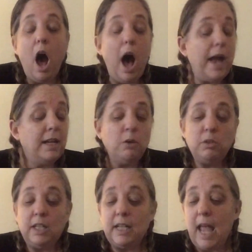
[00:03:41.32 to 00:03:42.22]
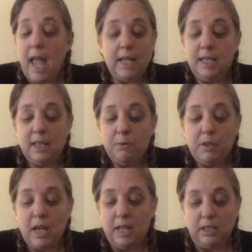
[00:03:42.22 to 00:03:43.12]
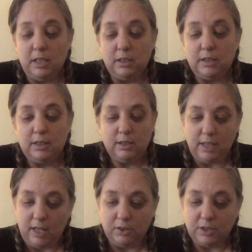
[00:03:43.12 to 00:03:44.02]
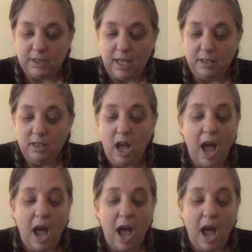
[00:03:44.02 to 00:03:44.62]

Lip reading: I don't eat anything with onions, Daniel said.